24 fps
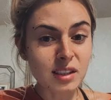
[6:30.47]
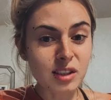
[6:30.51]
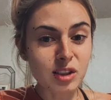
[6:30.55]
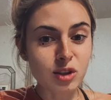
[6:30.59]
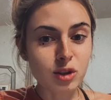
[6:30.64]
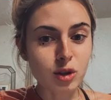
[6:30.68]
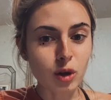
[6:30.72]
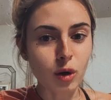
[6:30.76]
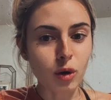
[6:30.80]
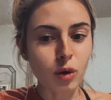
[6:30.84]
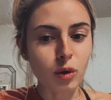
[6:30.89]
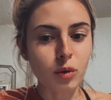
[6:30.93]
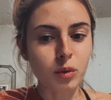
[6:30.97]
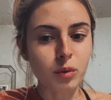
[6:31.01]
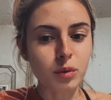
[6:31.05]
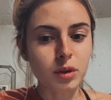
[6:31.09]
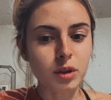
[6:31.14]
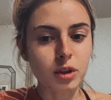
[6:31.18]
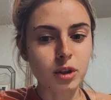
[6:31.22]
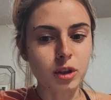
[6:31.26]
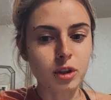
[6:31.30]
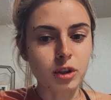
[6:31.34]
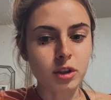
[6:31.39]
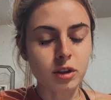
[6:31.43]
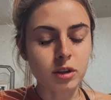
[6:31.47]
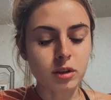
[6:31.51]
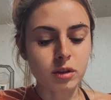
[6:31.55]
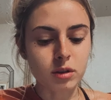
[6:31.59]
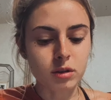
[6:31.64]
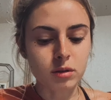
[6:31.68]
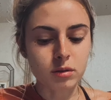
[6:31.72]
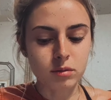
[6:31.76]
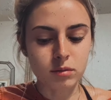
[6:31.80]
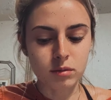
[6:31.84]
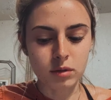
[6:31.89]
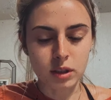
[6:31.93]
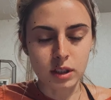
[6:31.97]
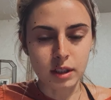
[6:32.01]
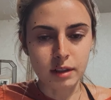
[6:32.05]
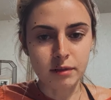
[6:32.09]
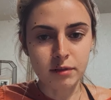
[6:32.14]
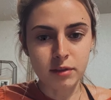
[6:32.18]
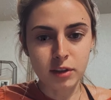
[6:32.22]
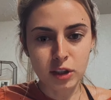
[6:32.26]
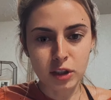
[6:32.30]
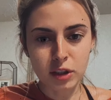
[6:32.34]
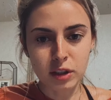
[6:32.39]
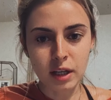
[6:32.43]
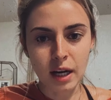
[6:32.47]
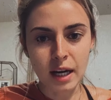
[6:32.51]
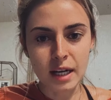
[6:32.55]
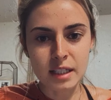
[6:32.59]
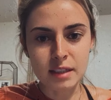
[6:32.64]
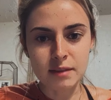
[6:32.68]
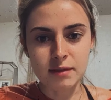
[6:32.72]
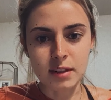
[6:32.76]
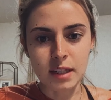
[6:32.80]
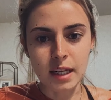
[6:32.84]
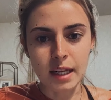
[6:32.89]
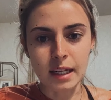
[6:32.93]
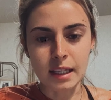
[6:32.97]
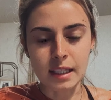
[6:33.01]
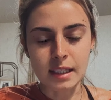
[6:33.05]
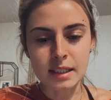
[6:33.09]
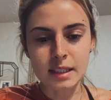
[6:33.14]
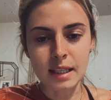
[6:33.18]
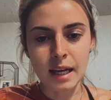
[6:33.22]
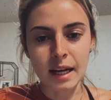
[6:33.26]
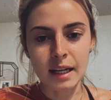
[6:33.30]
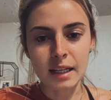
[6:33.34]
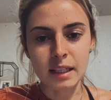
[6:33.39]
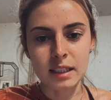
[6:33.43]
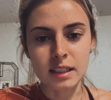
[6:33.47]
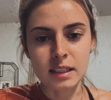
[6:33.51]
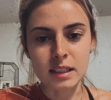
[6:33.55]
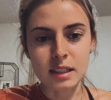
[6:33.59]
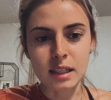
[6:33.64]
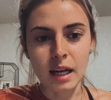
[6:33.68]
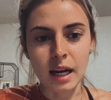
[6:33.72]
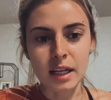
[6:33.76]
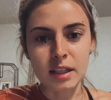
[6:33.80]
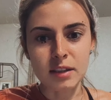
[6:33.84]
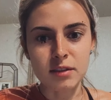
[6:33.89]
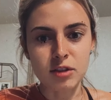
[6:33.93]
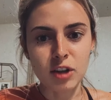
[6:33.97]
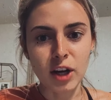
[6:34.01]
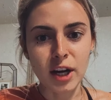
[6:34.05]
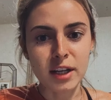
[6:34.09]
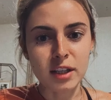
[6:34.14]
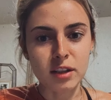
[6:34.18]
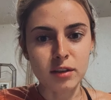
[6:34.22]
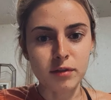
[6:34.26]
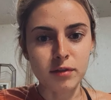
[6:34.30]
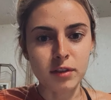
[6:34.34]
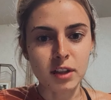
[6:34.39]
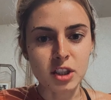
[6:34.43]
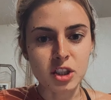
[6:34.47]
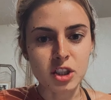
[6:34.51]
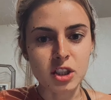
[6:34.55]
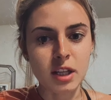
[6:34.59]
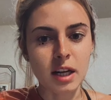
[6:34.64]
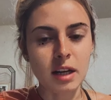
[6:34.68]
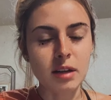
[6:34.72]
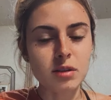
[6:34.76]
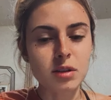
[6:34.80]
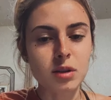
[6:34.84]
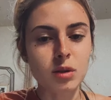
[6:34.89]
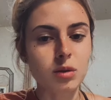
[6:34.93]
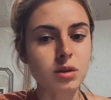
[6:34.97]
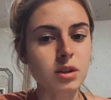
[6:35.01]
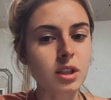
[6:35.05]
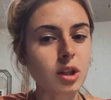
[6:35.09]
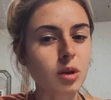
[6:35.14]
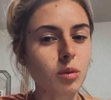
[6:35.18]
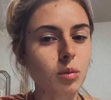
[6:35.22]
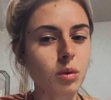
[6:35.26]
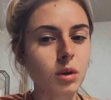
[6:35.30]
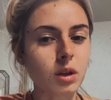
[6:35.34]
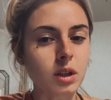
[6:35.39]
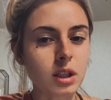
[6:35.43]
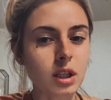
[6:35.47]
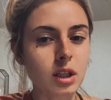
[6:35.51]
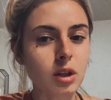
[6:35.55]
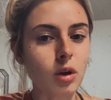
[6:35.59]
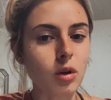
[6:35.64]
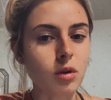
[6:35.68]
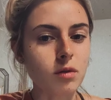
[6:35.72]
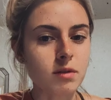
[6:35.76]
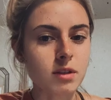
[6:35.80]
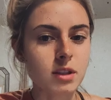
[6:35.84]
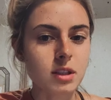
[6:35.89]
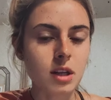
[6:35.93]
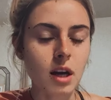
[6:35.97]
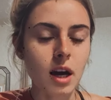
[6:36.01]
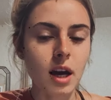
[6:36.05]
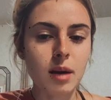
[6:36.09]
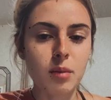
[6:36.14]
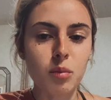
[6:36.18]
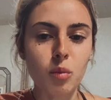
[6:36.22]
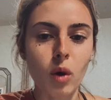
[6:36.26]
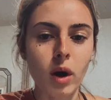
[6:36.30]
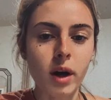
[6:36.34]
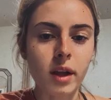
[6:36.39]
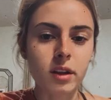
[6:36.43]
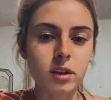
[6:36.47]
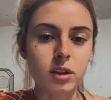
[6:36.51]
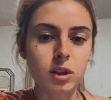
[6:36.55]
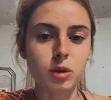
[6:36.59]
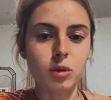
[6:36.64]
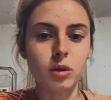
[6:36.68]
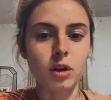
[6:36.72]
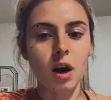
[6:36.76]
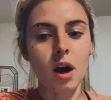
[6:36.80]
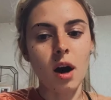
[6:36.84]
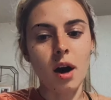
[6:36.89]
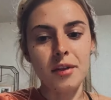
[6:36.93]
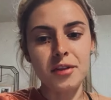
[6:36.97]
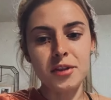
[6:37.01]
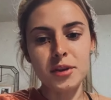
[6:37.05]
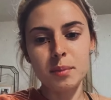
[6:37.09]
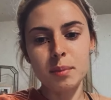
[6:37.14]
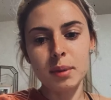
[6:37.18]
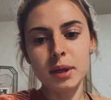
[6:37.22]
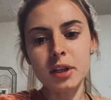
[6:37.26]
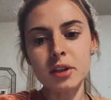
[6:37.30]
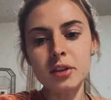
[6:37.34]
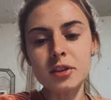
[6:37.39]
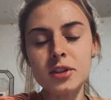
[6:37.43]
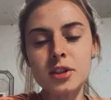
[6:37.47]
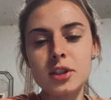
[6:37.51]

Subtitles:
So your liver kind of takes that and is kind of trying to flush it out. So it's like working overtime while you are on the pill.